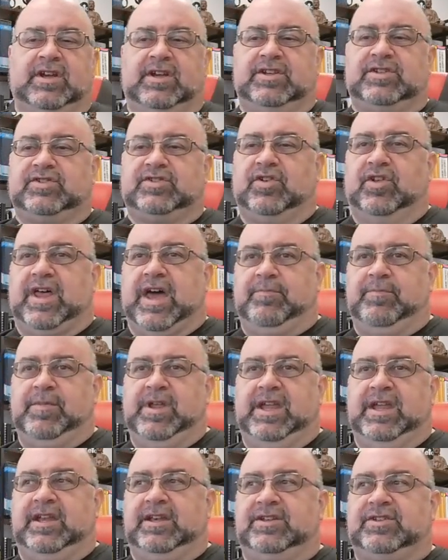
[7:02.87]
So that
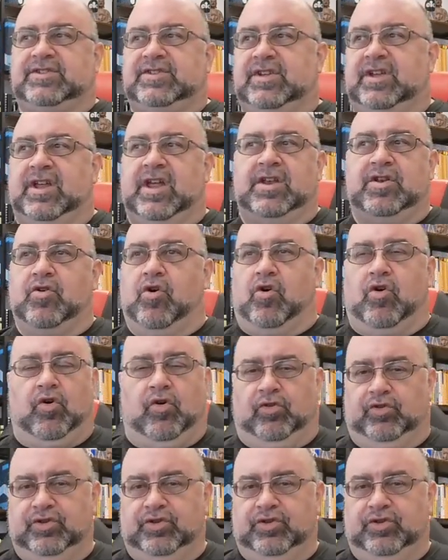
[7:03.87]
means a whole